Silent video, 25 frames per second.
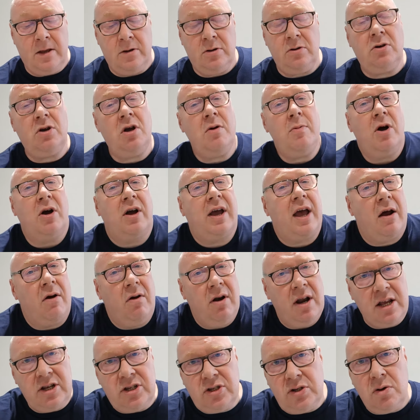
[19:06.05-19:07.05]
So come on,
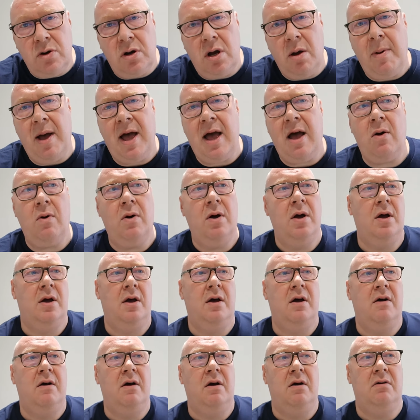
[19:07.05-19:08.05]
Carol, let's talk about
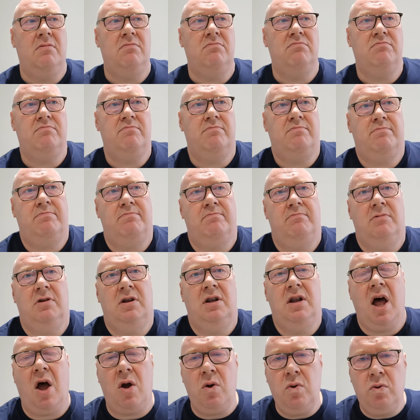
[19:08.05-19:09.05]

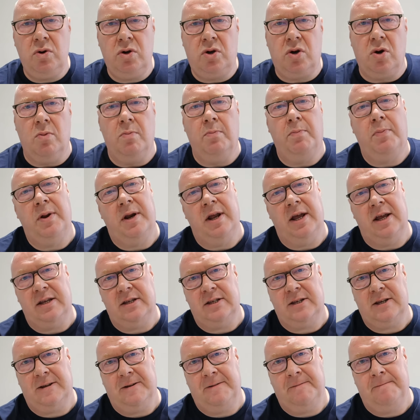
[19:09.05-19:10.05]
loan
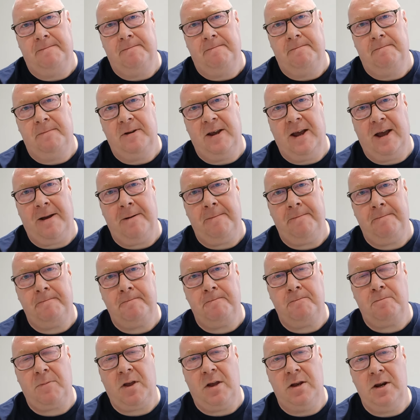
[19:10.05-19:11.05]
companies, yeah?
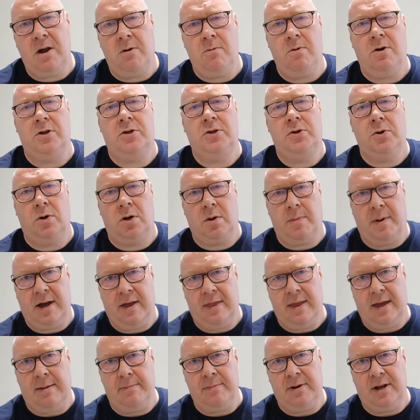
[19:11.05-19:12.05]
You don't want to talk
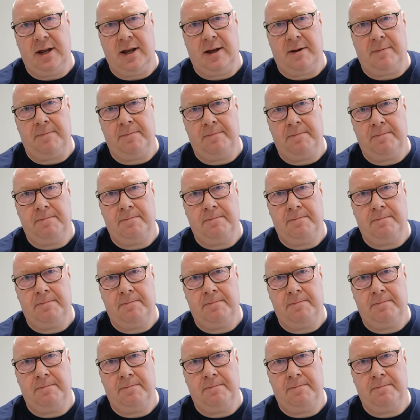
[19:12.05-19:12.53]
about them, do you?